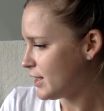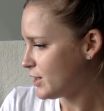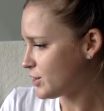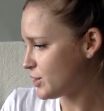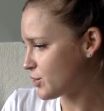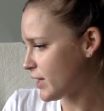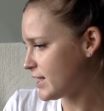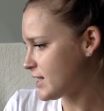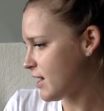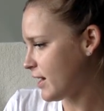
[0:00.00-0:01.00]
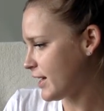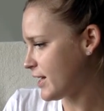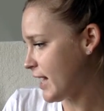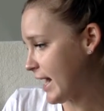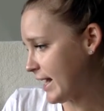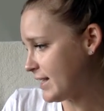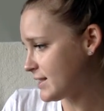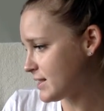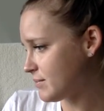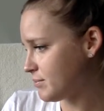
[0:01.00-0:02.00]
She tried to hide her
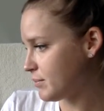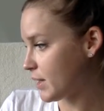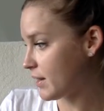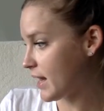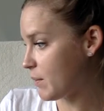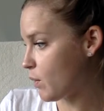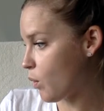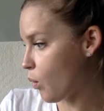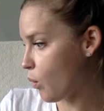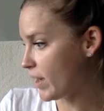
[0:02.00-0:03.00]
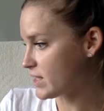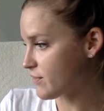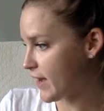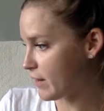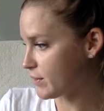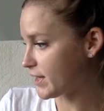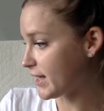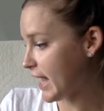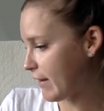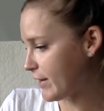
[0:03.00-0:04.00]
eggs, but they were always found and
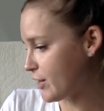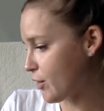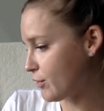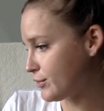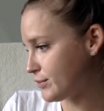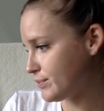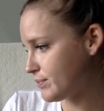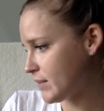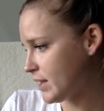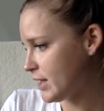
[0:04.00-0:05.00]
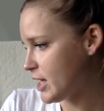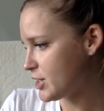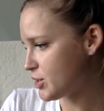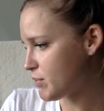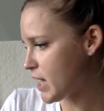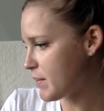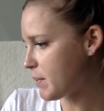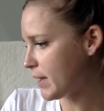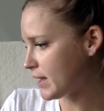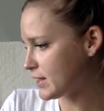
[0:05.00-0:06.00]
carried off. Jemima
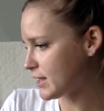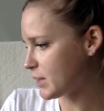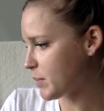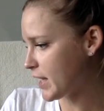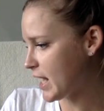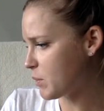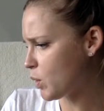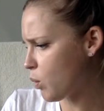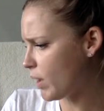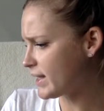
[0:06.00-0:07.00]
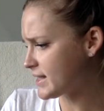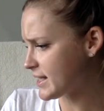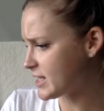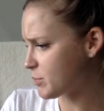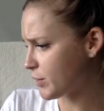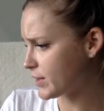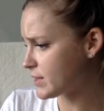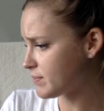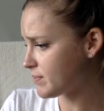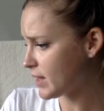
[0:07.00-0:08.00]
Puddle Duck became quite desperate.
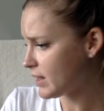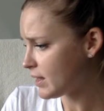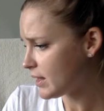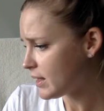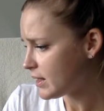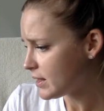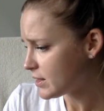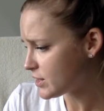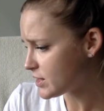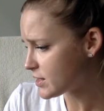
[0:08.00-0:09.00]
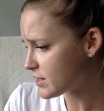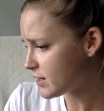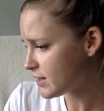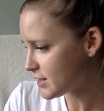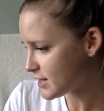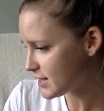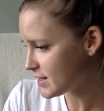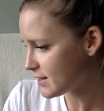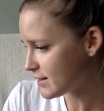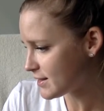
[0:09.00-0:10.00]
She
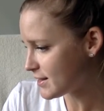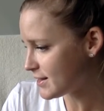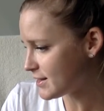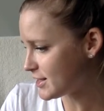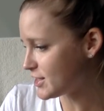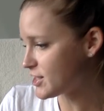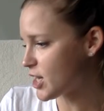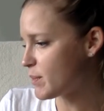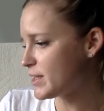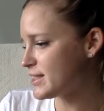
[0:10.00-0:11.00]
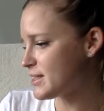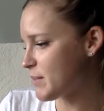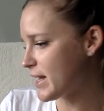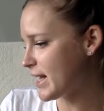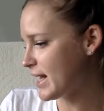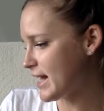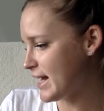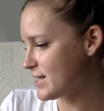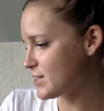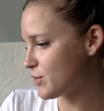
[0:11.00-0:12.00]
determined to make a
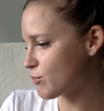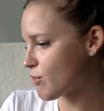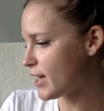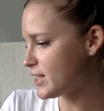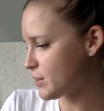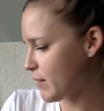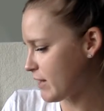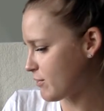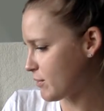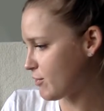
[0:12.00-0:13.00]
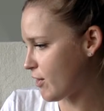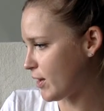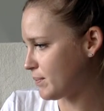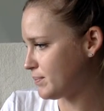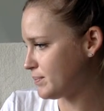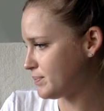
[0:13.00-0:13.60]
nest right away from the farm.